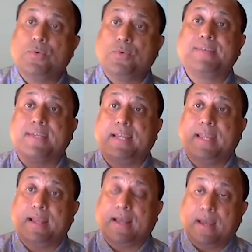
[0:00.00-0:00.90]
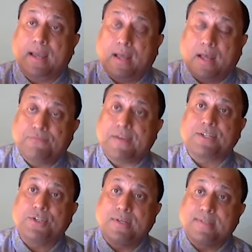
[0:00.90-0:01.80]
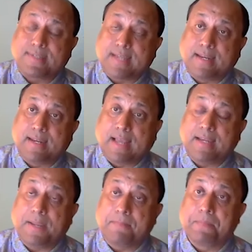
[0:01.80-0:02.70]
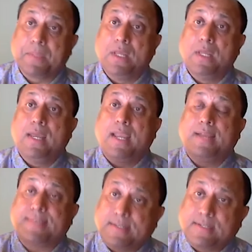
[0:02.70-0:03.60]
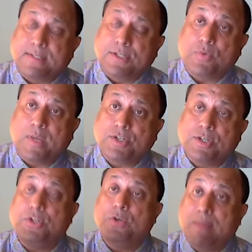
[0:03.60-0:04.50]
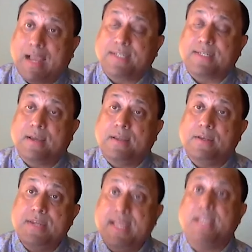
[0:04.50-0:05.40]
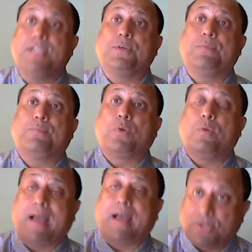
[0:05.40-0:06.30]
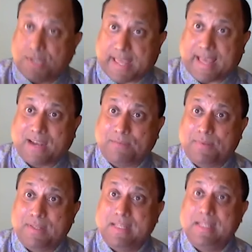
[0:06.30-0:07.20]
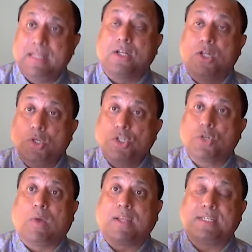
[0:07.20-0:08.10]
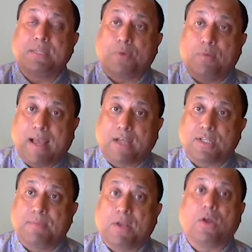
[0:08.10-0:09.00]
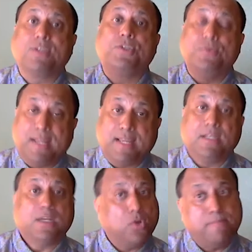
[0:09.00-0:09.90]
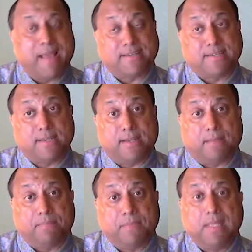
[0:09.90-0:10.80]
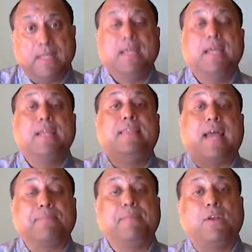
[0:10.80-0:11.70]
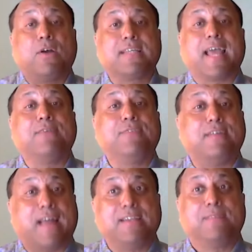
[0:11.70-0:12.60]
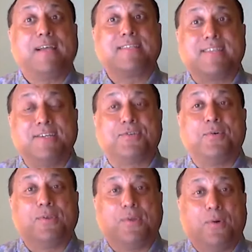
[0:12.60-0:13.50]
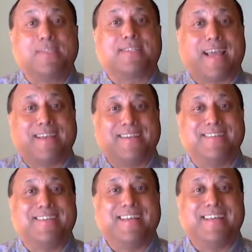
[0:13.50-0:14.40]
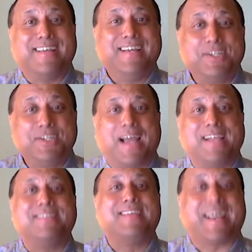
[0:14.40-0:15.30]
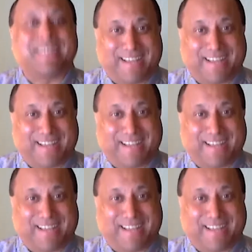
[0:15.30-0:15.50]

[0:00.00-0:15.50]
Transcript: basically affect your intestinal lining. In such a situation, you might need probiotic help, good quality probiotic, because you need good bacteria. That may not have the randomized control gold standard trial data.